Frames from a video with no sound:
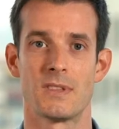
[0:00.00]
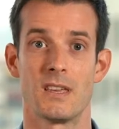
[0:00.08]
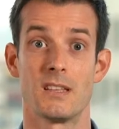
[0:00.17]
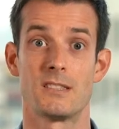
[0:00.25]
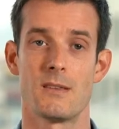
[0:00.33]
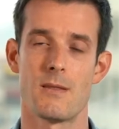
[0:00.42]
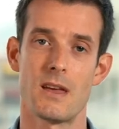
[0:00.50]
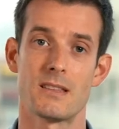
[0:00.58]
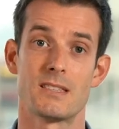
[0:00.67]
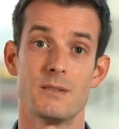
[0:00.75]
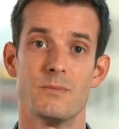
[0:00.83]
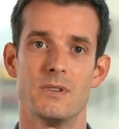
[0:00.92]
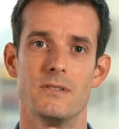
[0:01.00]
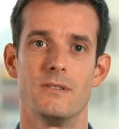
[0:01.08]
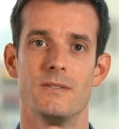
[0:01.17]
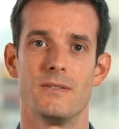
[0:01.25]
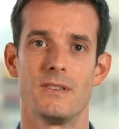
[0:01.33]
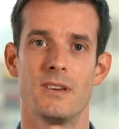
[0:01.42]
It's that simple.
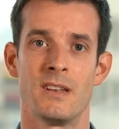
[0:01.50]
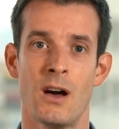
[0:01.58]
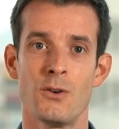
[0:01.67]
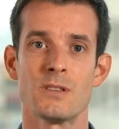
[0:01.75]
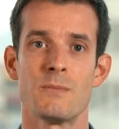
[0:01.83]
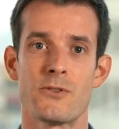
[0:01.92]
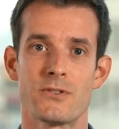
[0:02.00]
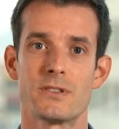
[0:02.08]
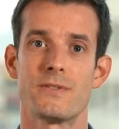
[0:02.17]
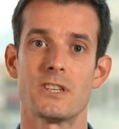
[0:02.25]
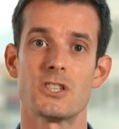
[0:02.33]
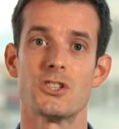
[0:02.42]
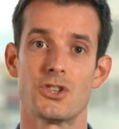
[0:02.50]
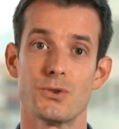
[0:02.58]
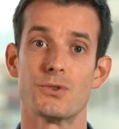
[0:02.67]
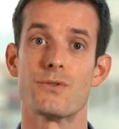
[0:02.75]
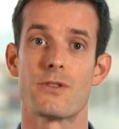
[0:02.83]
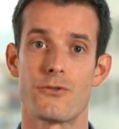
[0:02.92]
And how is my reservation shown to the